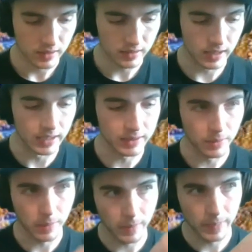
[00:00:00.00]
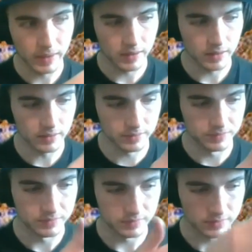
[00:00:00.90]
Like
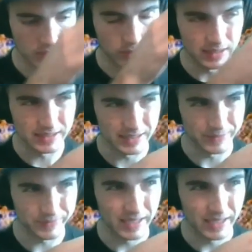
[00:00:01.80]
what is it?